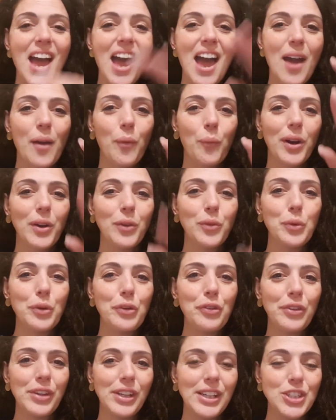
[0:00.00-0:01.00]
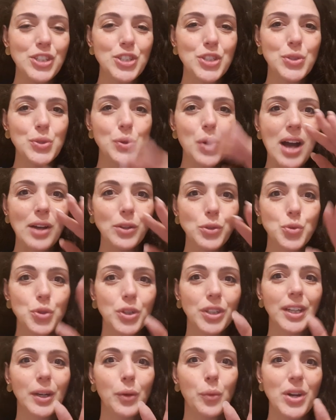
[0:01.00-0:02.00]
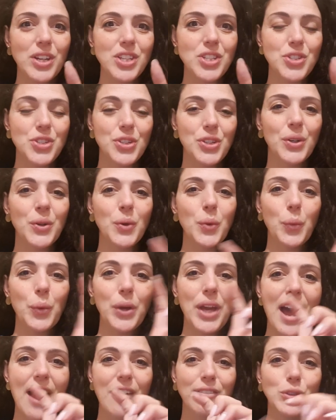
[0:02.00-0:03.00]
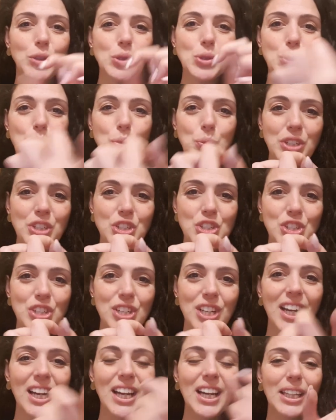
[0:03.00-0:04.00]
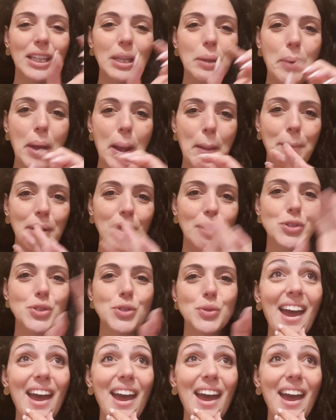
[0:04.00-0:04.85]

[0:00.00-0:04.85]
And when we finished to answer the question, we have to switch the papers.